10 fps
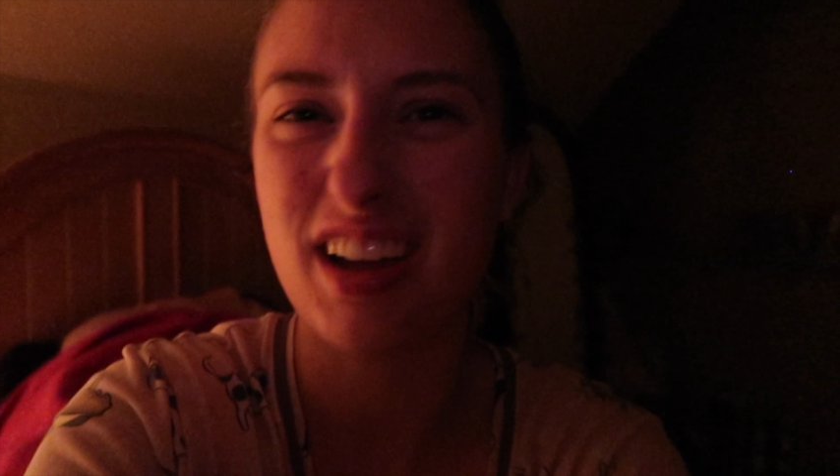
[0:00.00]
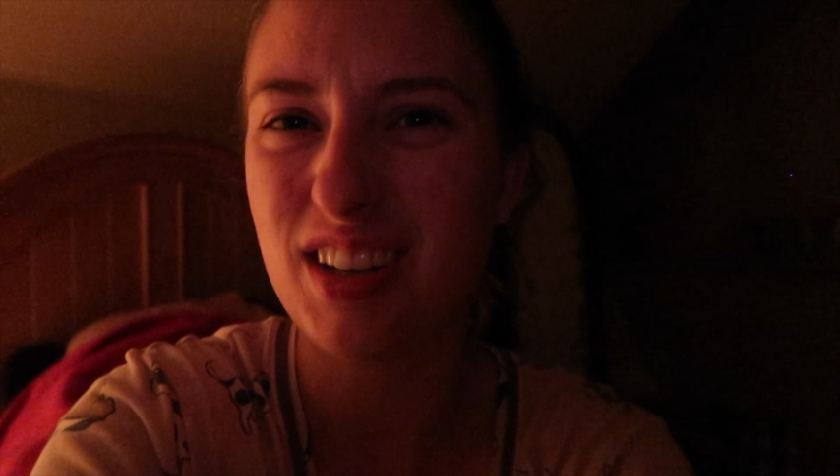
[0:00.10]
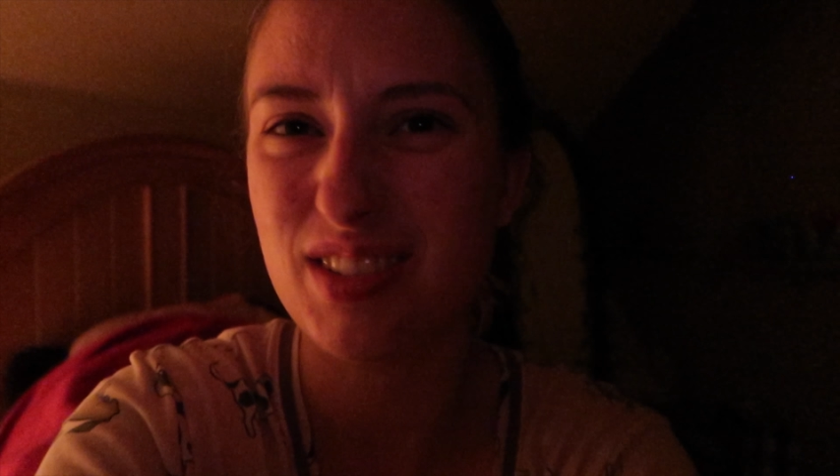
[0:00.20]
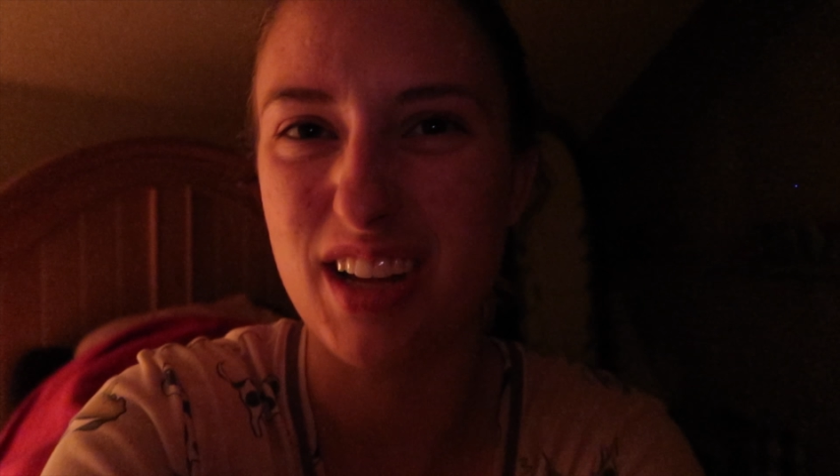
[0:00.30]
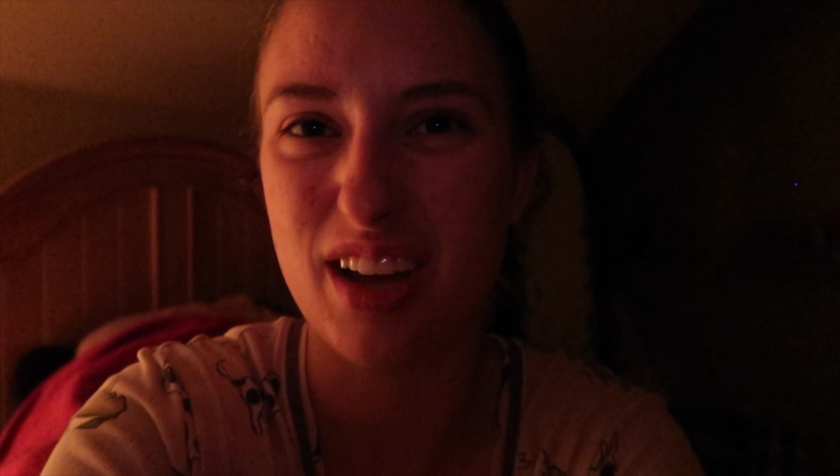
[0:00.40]
I
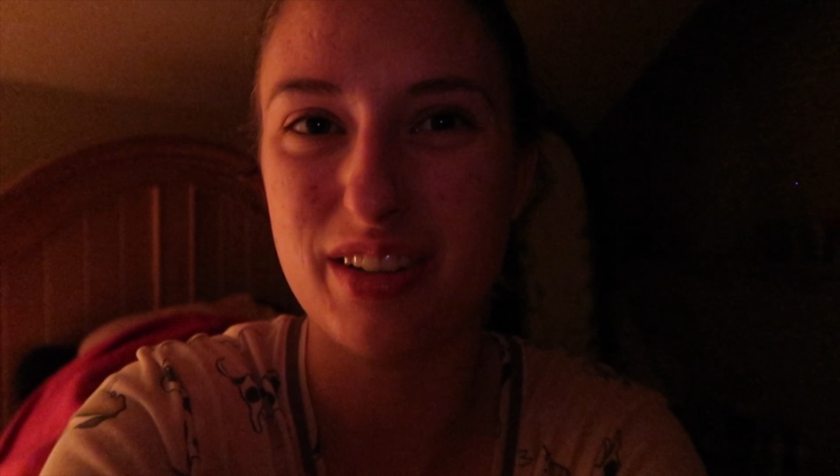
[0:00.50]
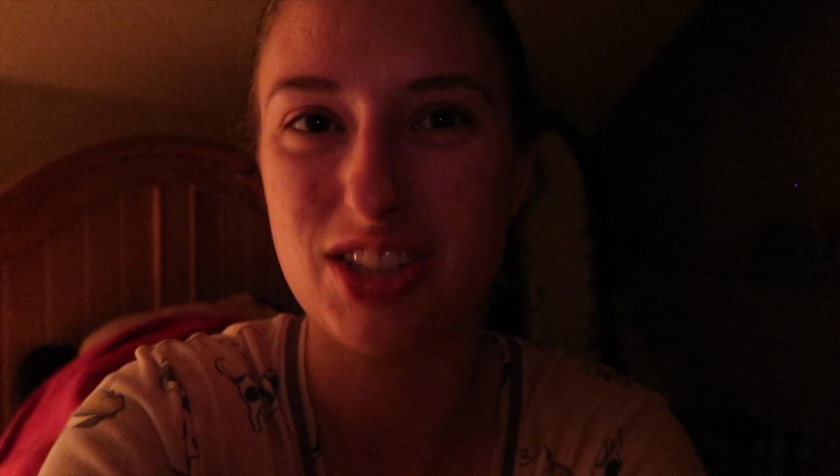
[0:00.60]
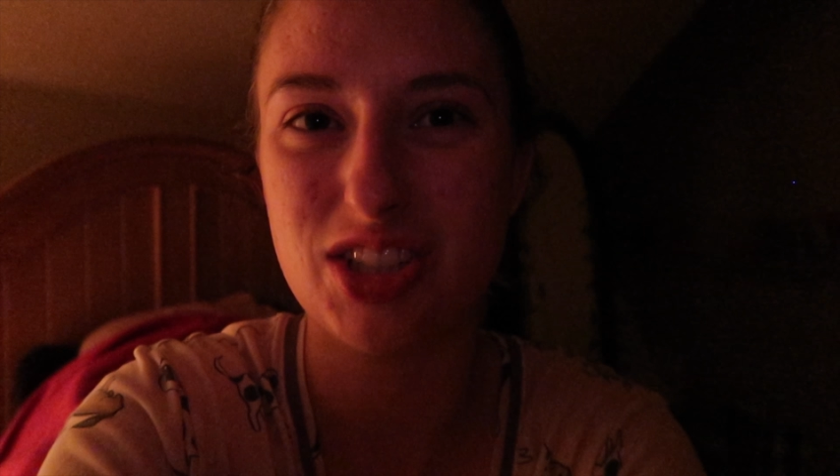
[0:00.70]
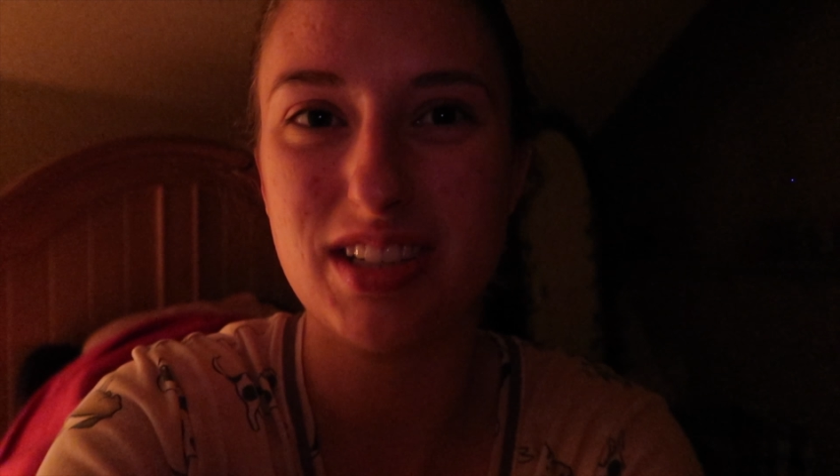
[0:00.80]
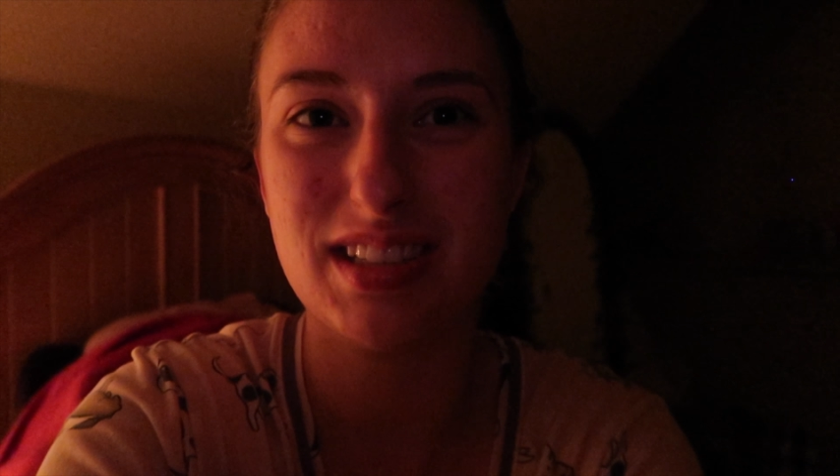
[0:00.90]
don't know,
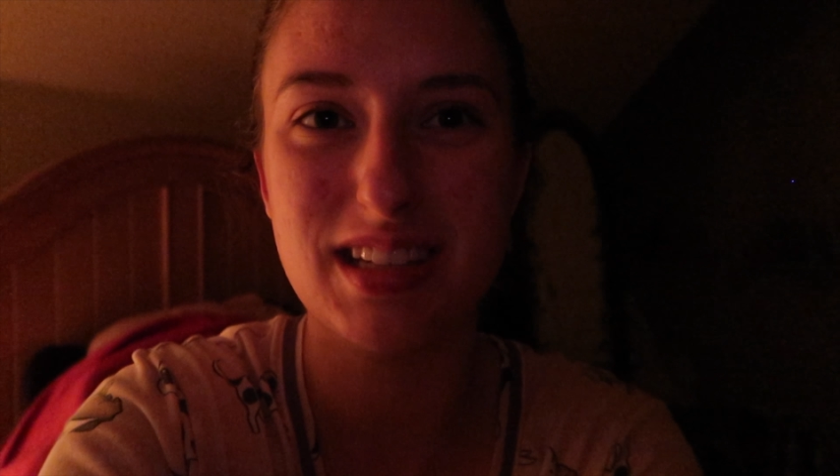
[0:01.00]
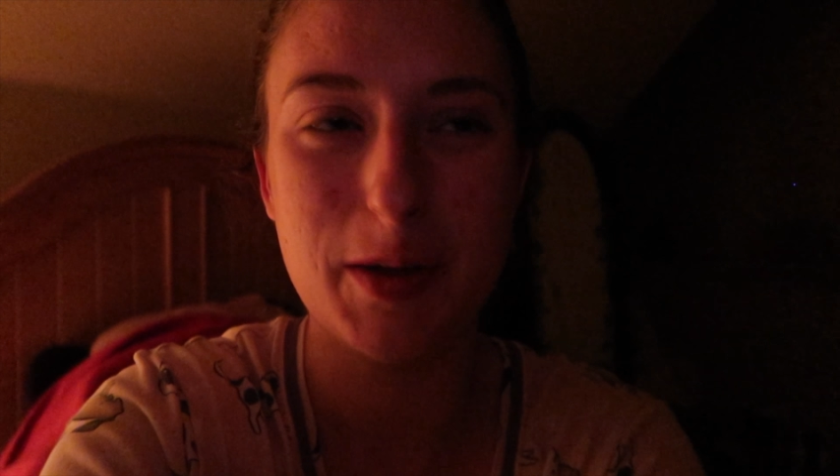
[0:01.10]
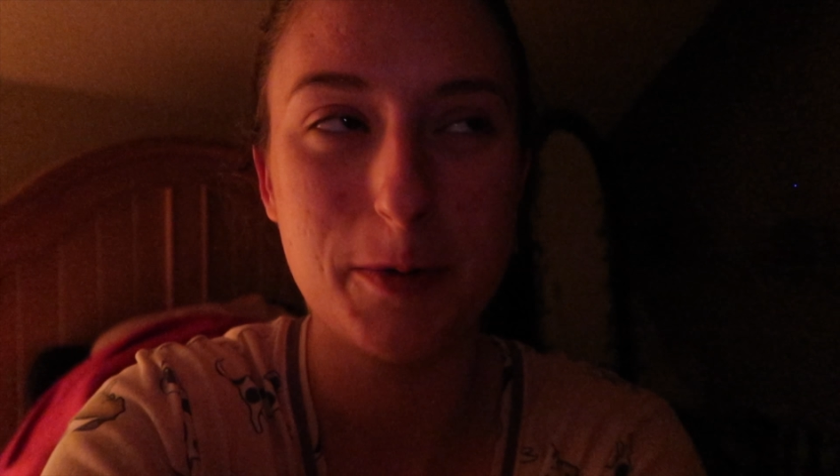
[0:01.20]
it's just